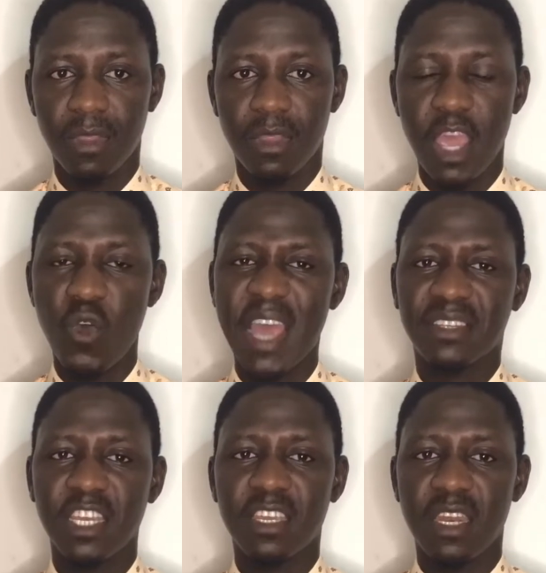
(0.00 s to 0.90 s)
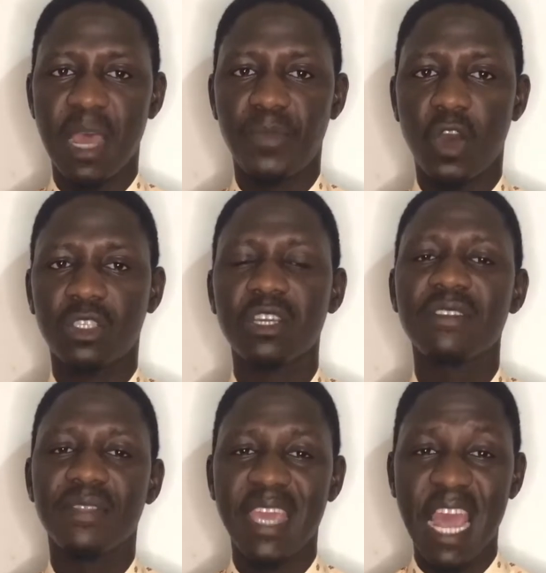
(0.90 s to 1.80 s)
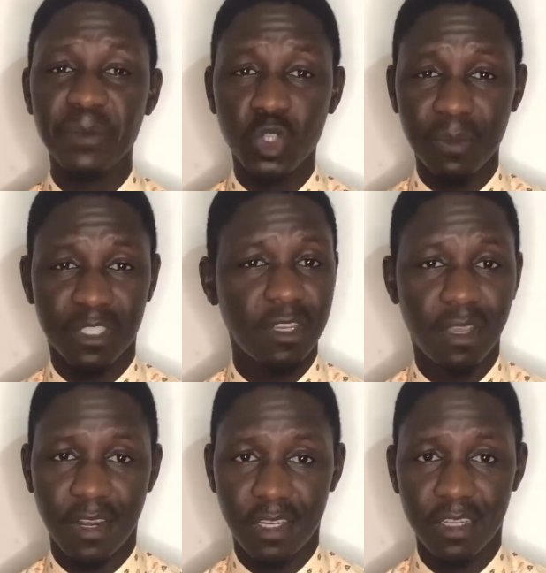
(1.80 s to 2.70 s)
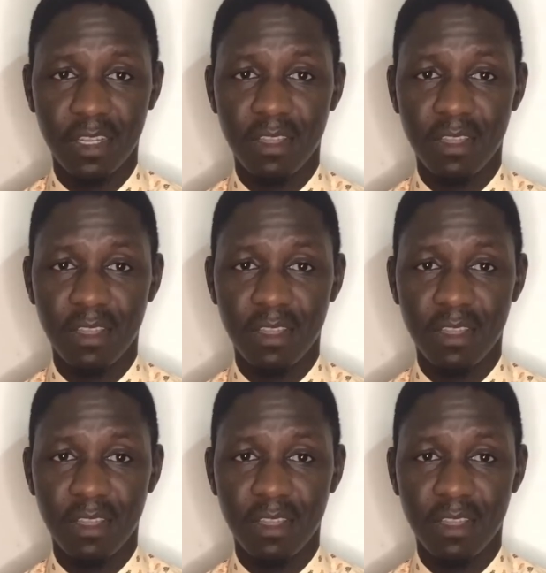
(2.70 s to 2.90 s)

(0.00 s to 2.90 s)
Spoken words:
They were thinking about they have some secret